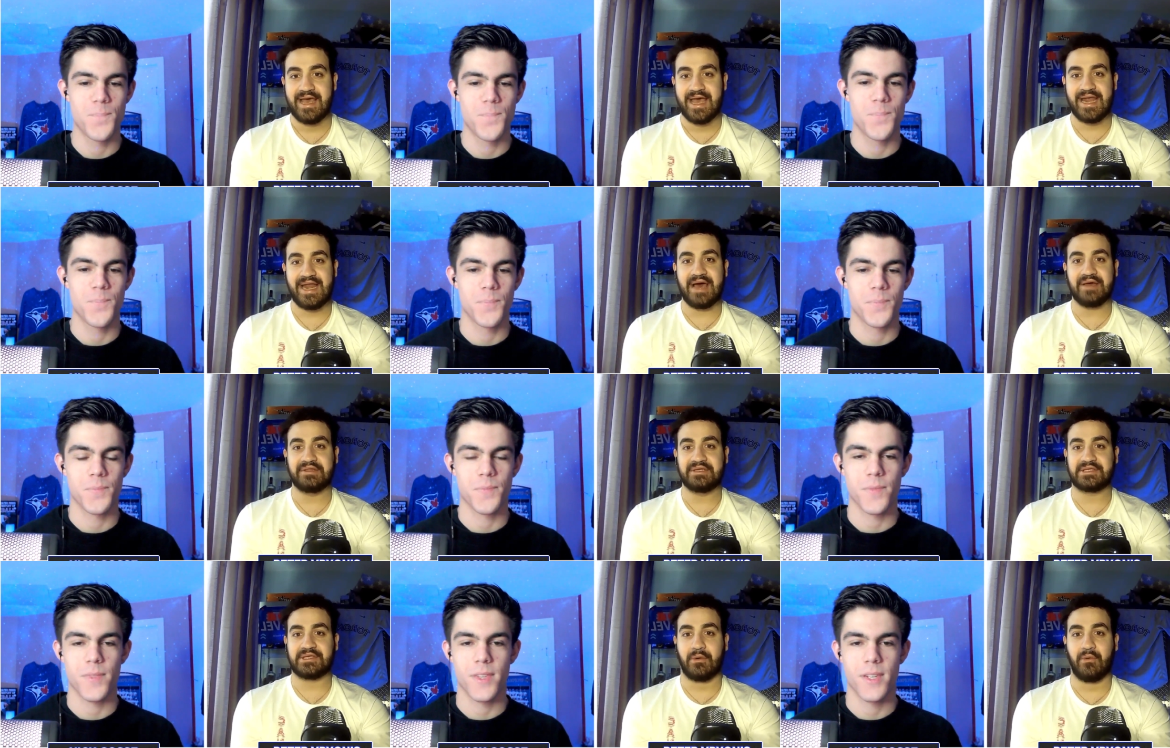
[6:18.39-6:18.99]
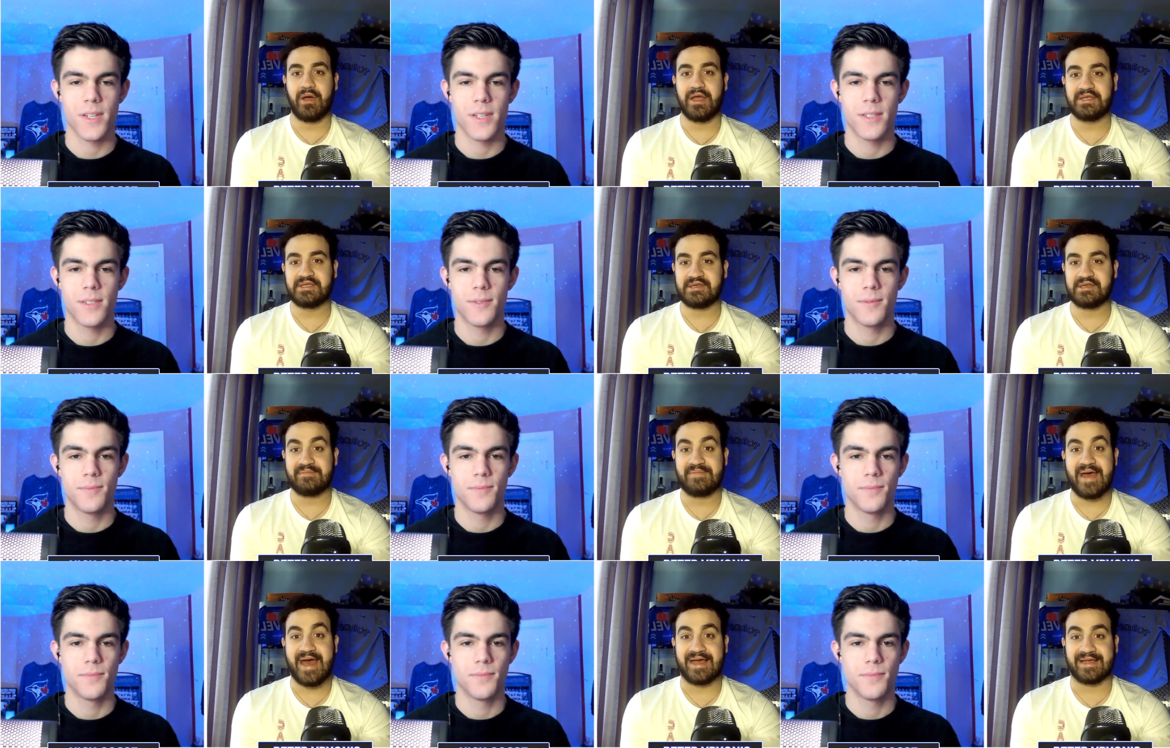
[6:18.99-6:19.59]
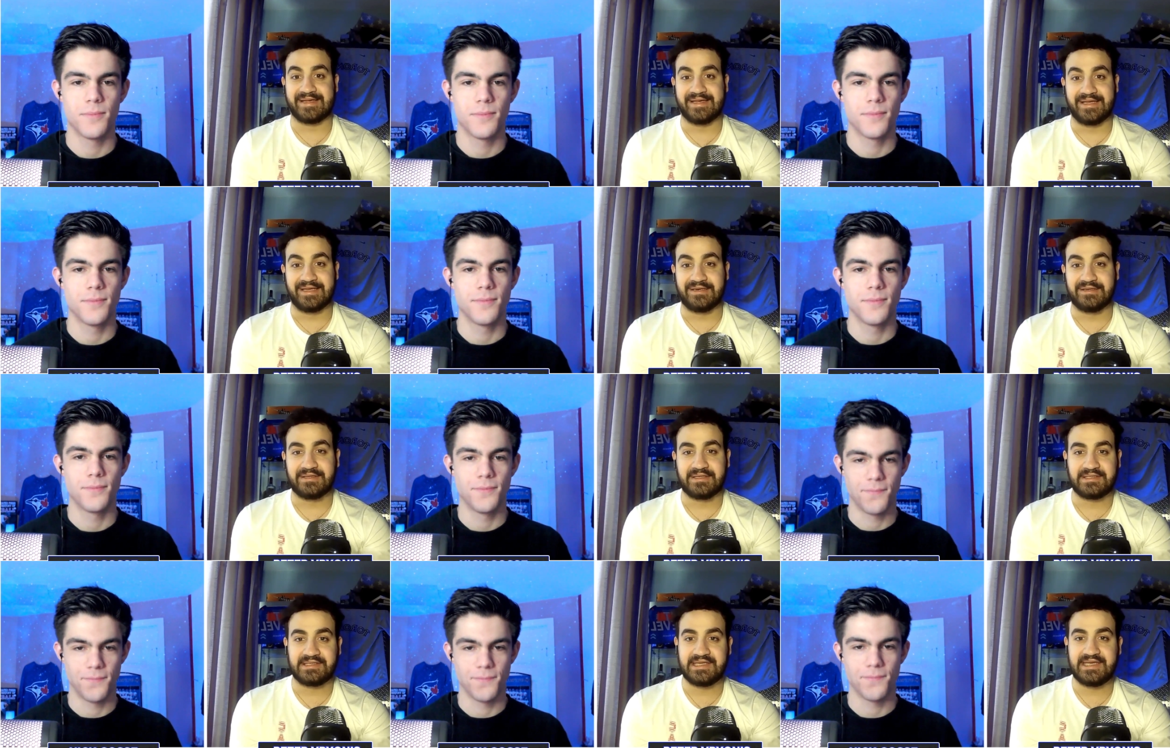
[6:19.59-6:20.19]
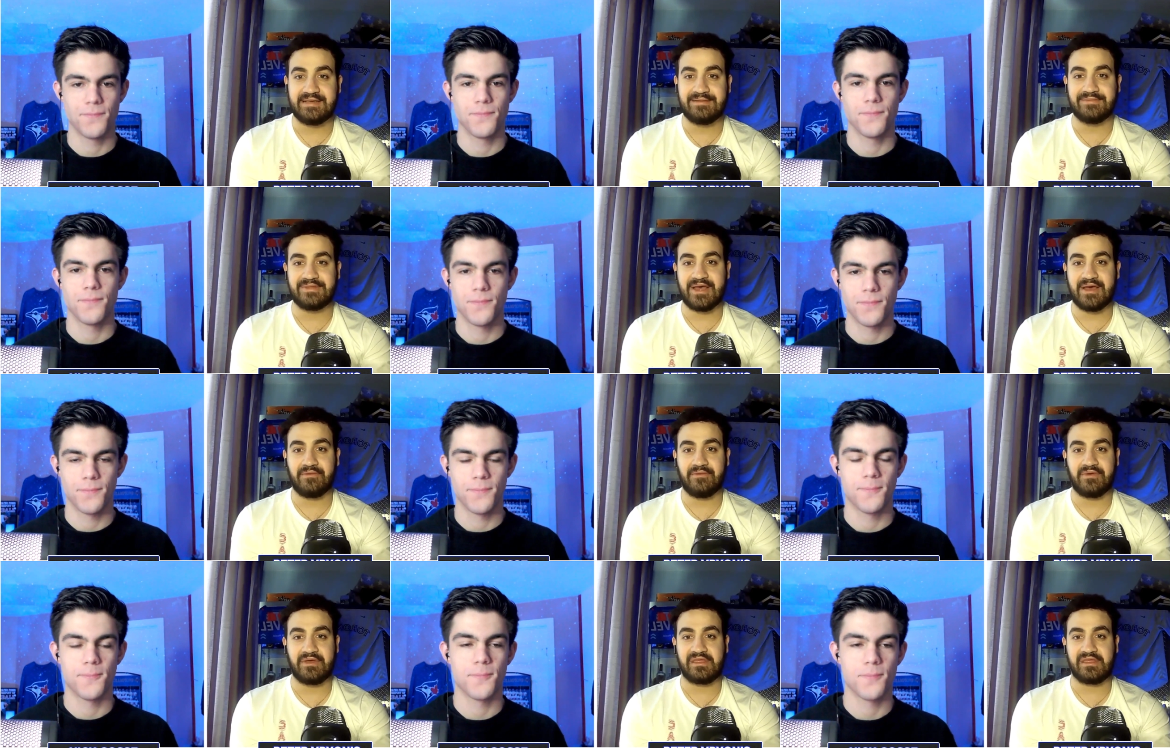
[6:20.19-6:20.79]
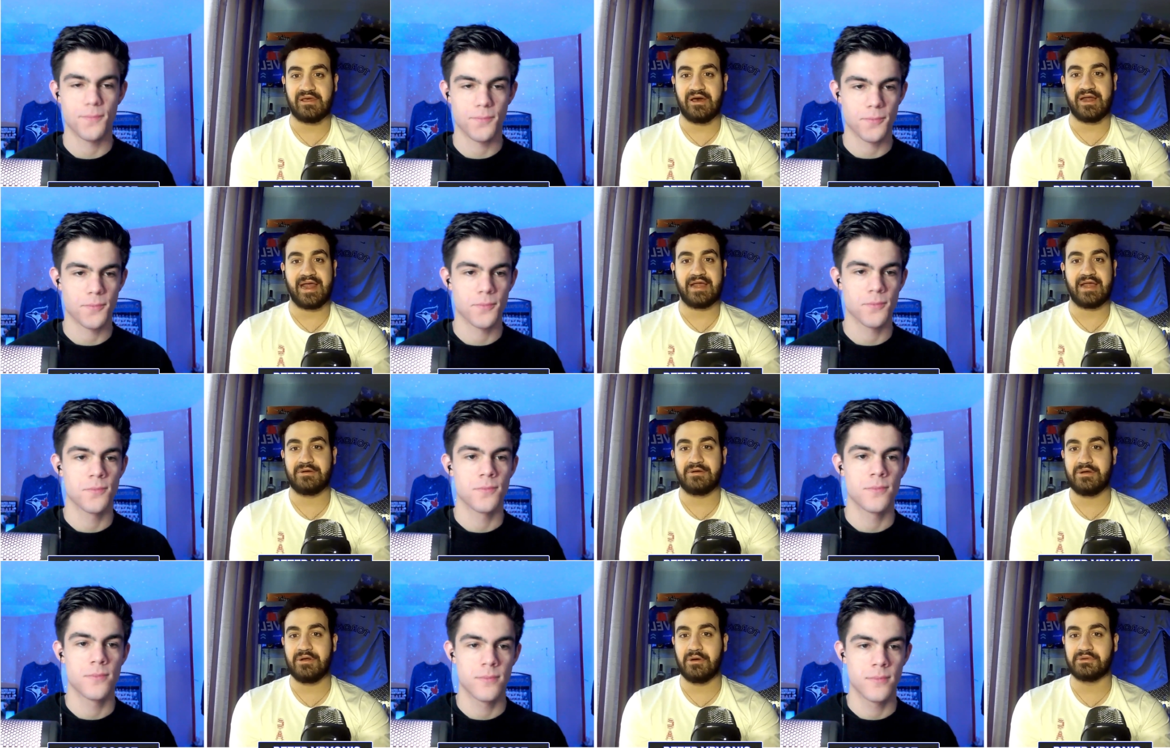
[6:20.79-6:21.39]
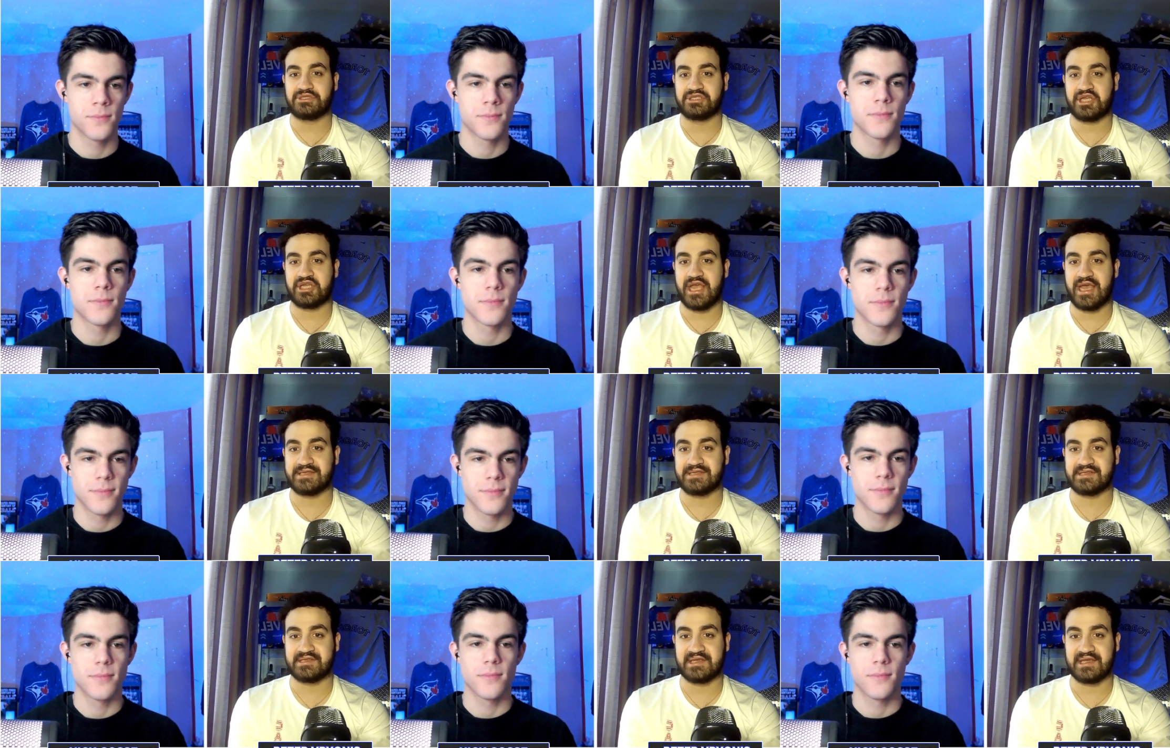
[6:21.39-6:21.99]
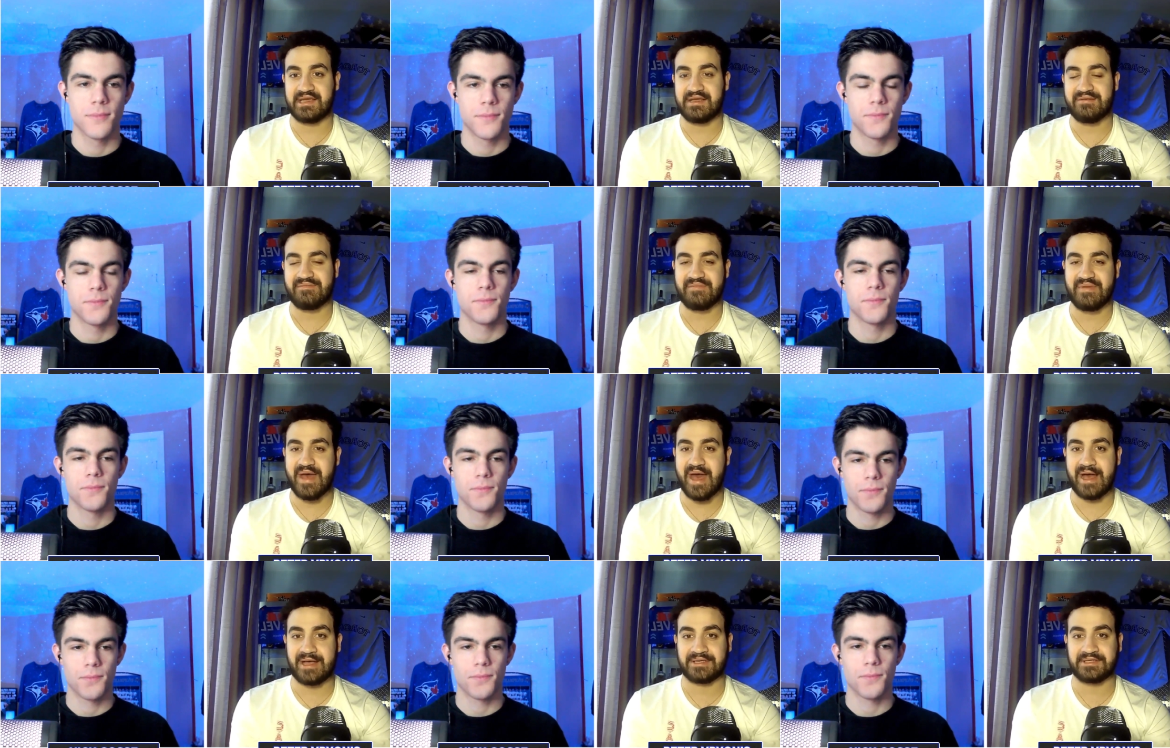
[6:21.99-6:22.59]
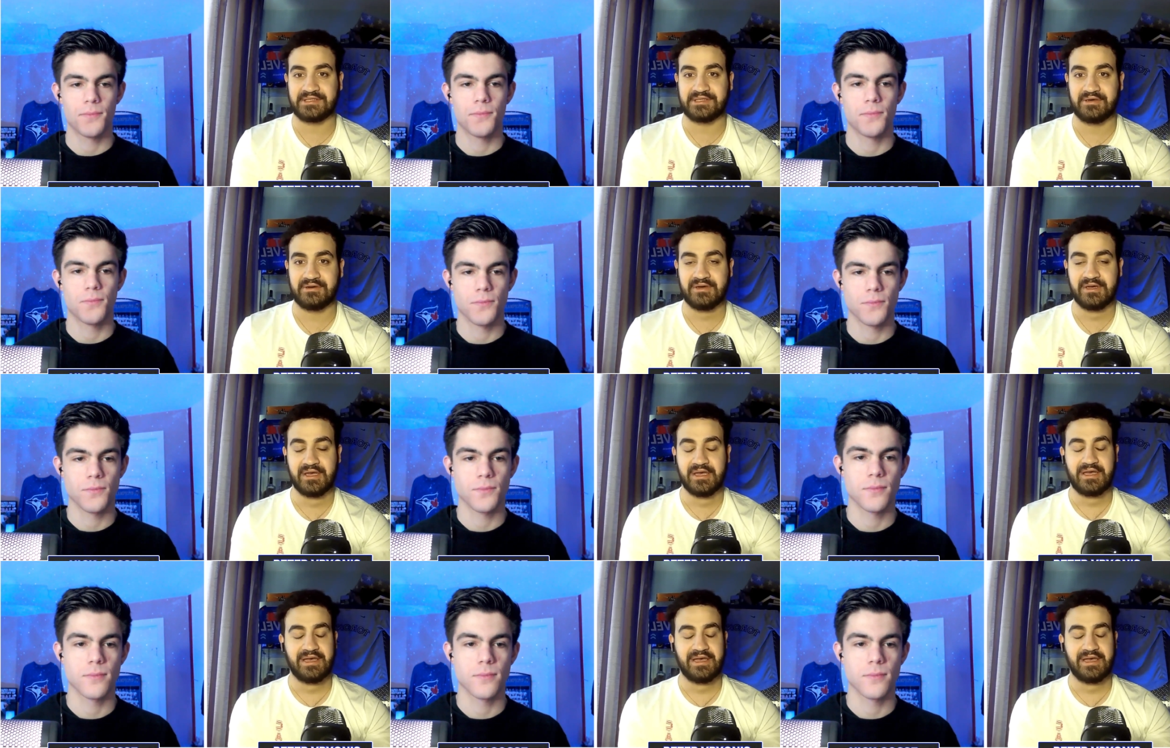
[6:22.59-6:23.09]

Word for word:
Speaker 1: And now the Twins are back in the team that we thought had no chance to get him back. So